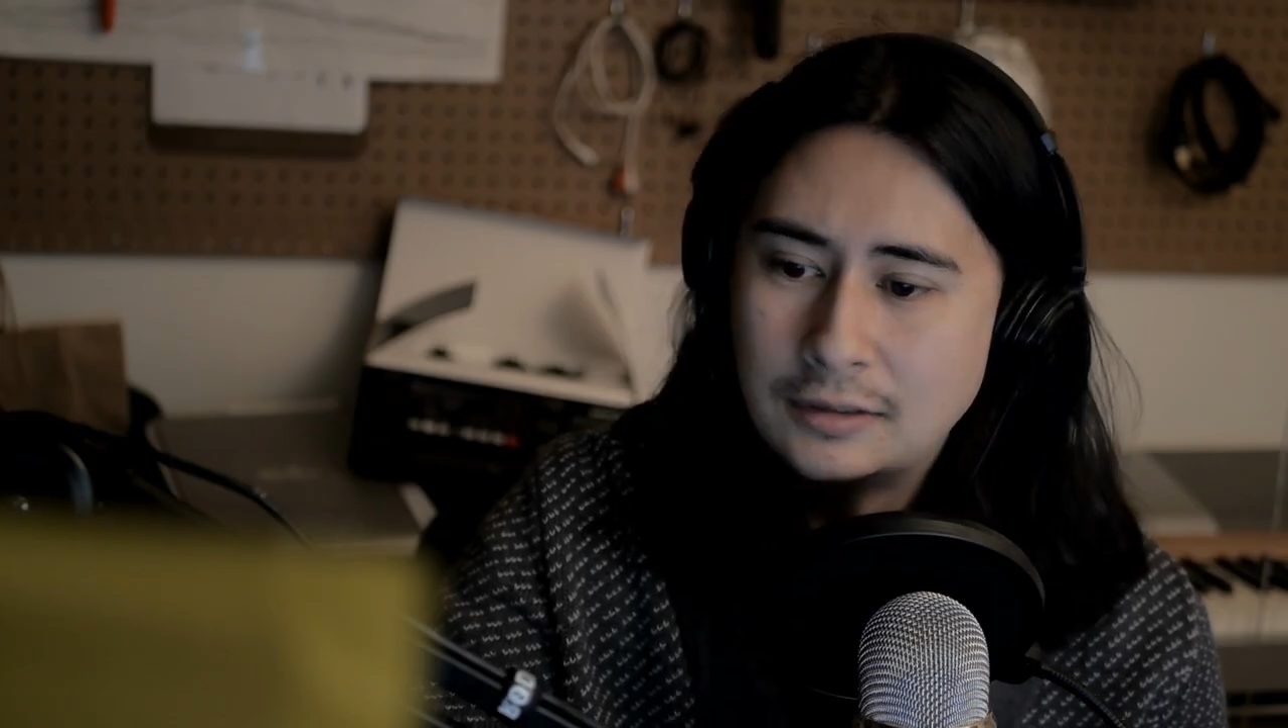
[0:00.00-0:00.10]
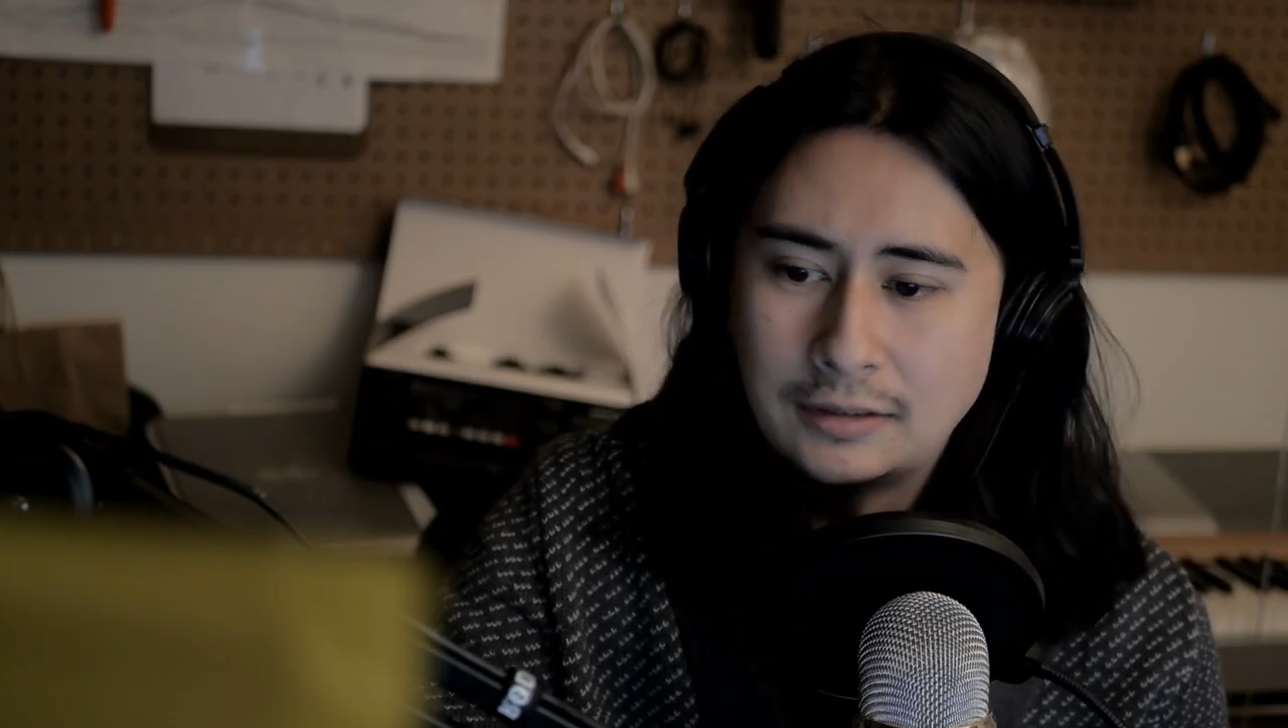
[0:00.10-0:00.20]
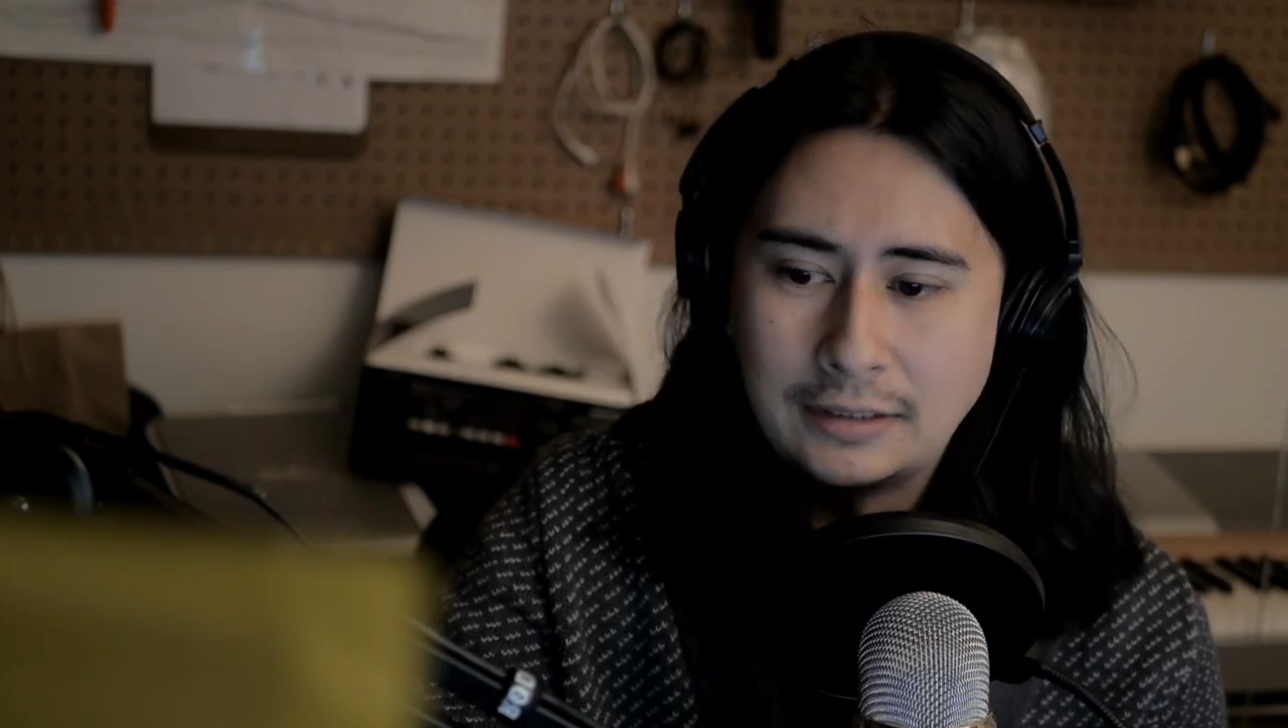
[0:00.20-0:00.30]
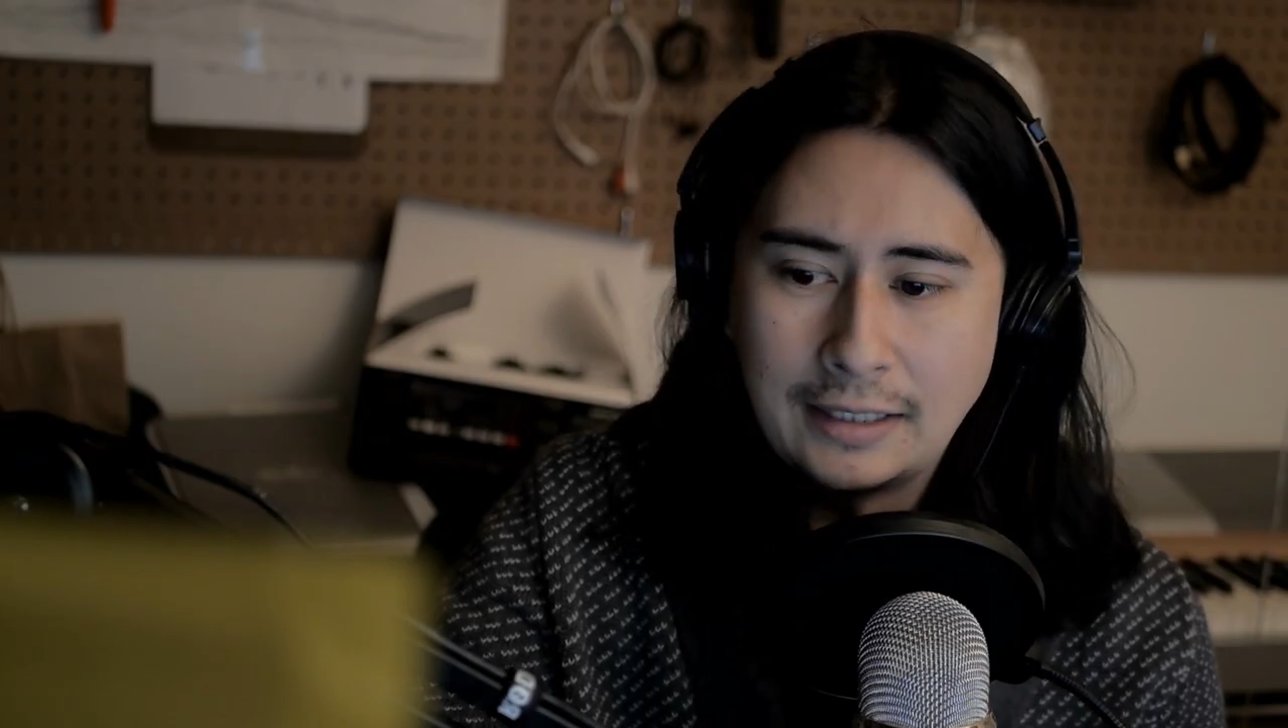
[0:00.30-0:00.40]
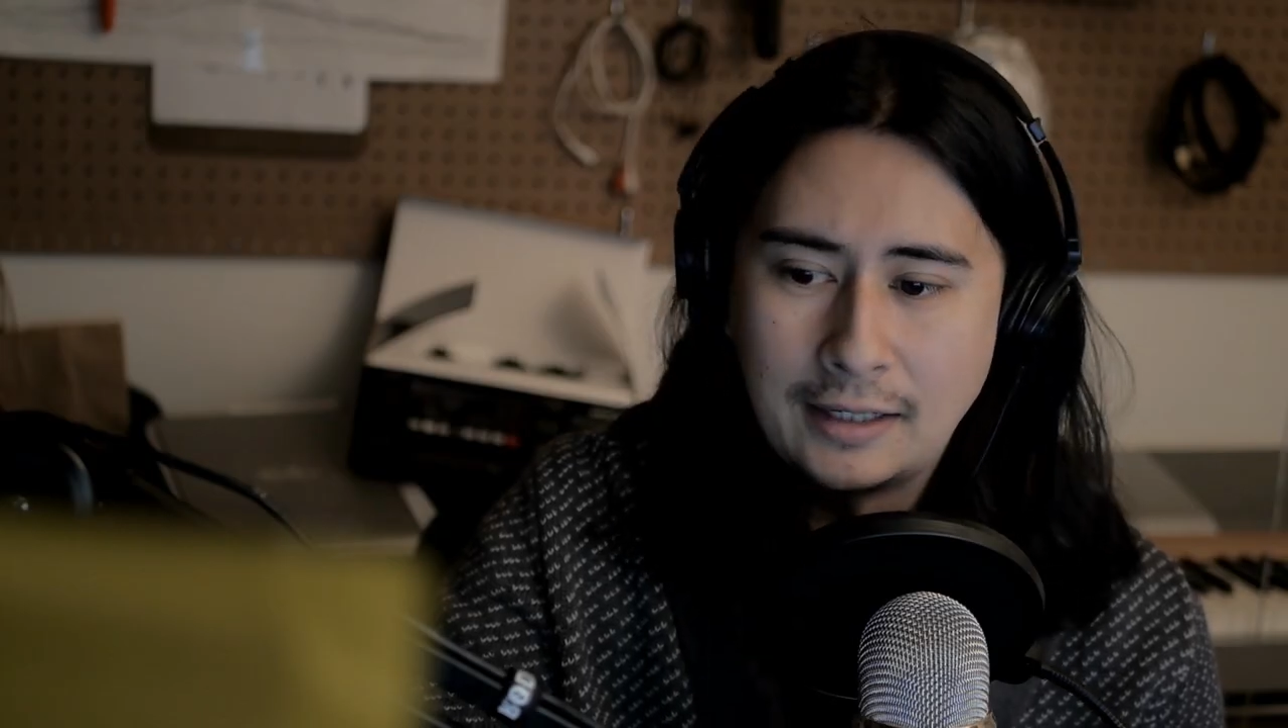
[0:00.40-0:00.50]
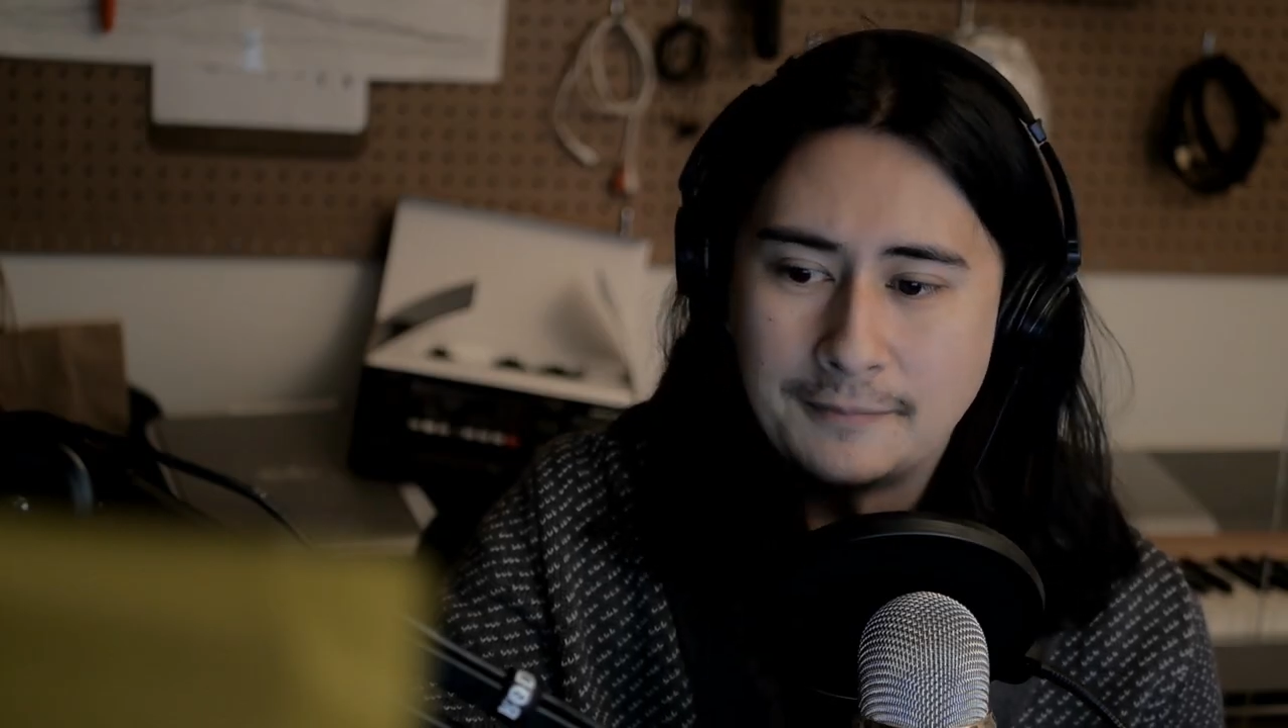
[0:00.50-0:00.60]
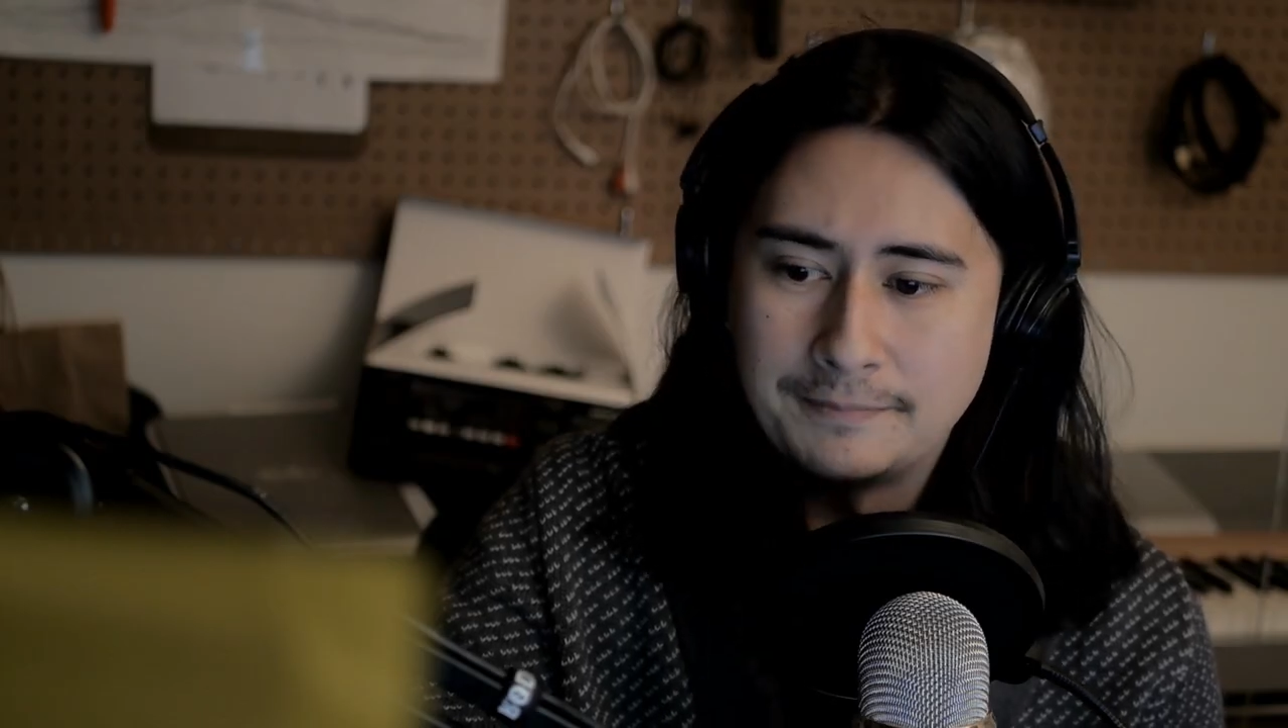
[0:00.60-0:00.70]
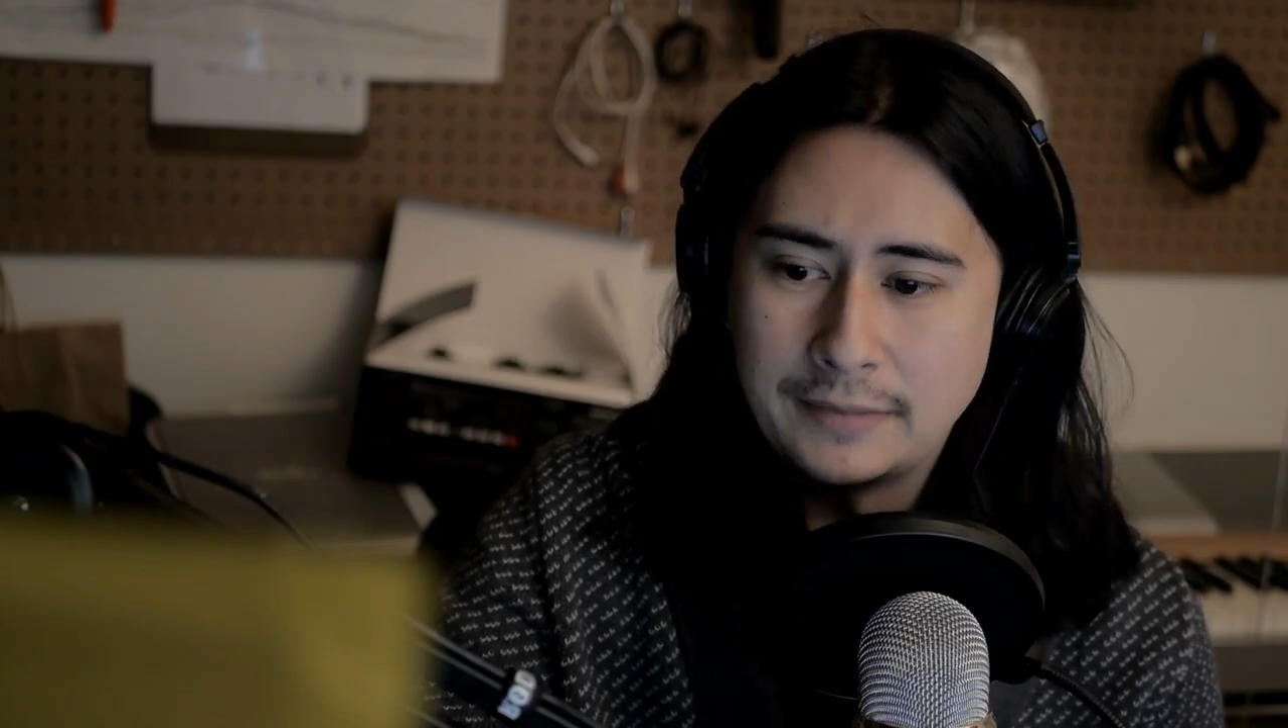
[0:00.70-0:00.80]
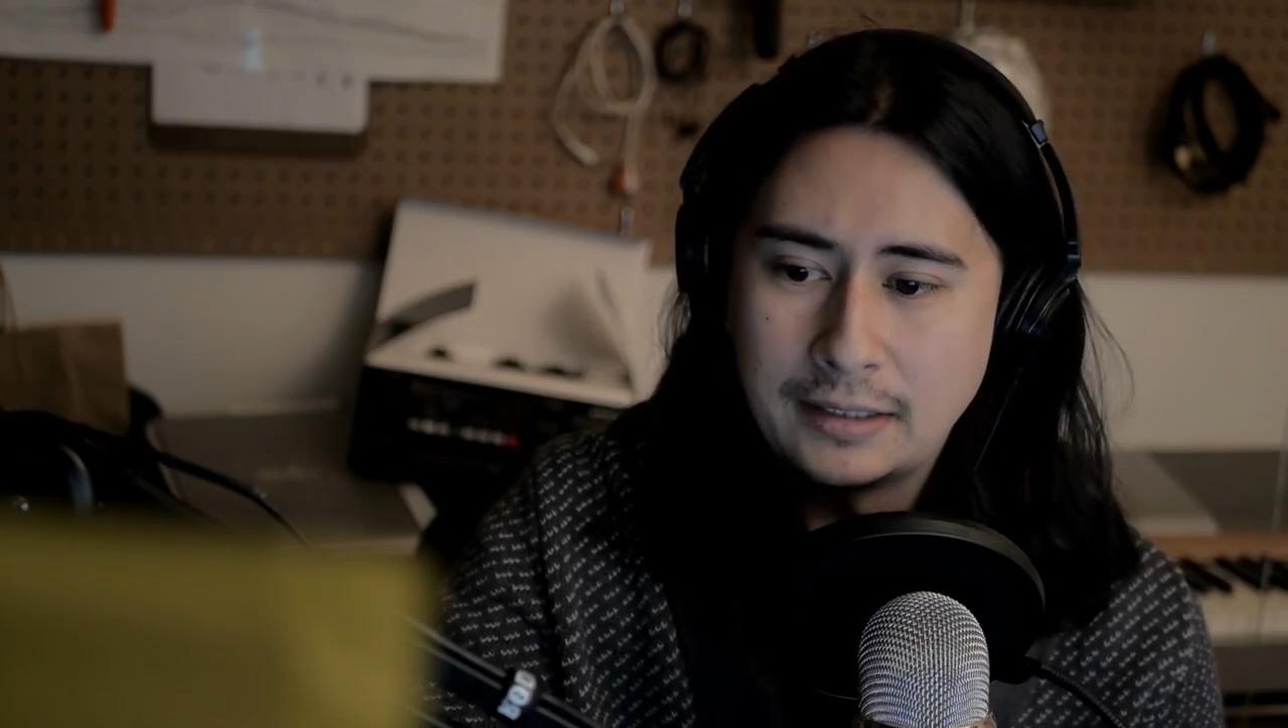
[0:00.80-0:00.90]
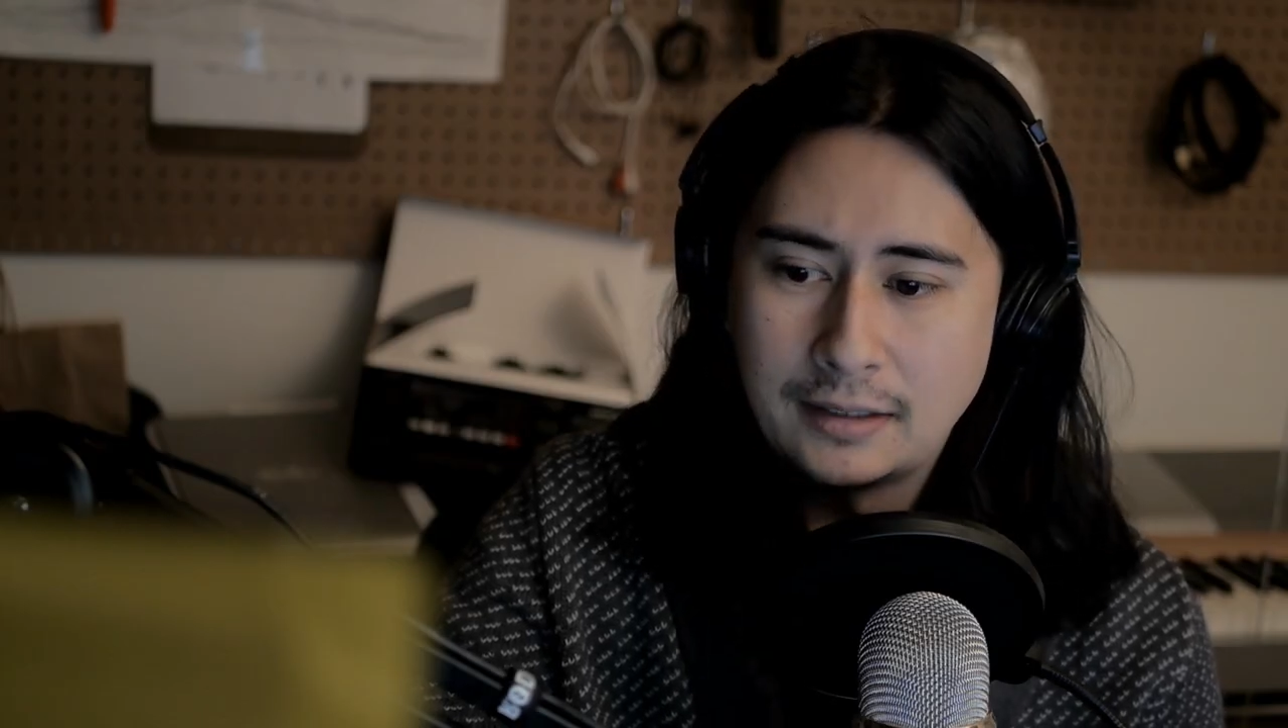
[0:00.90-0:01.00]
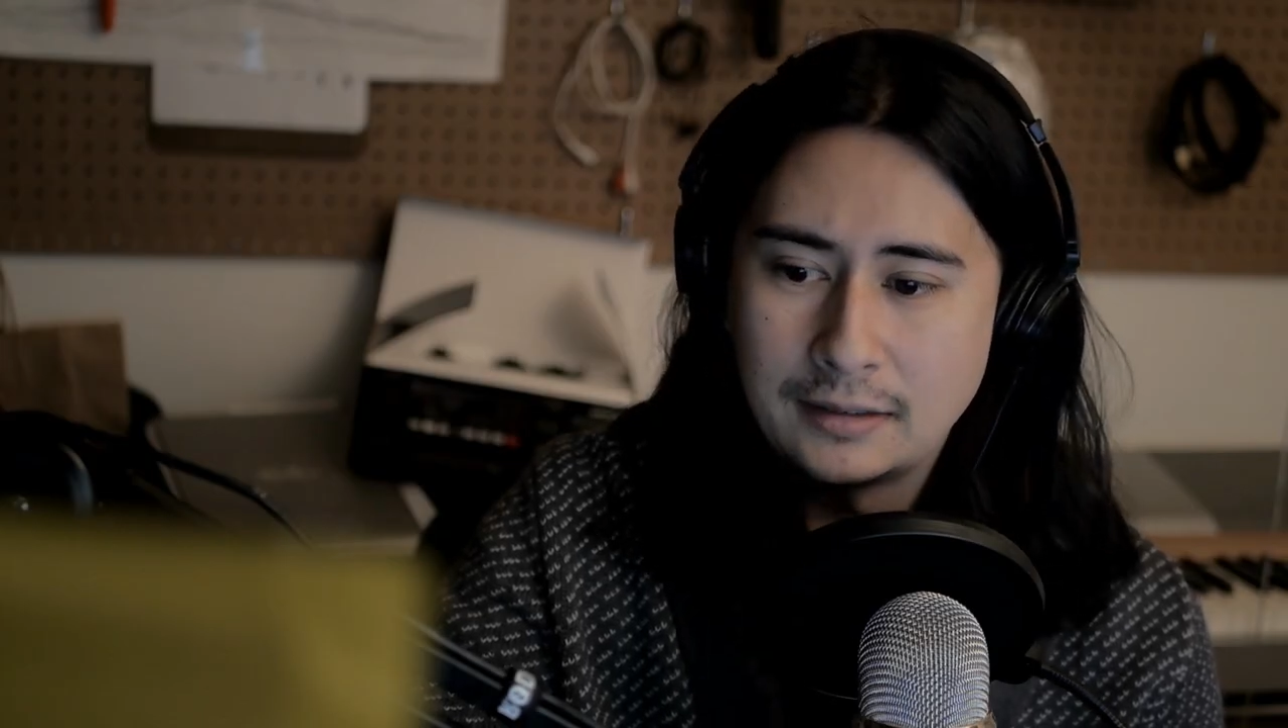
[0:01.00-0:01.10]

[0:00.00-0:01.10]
Yeah, yeah,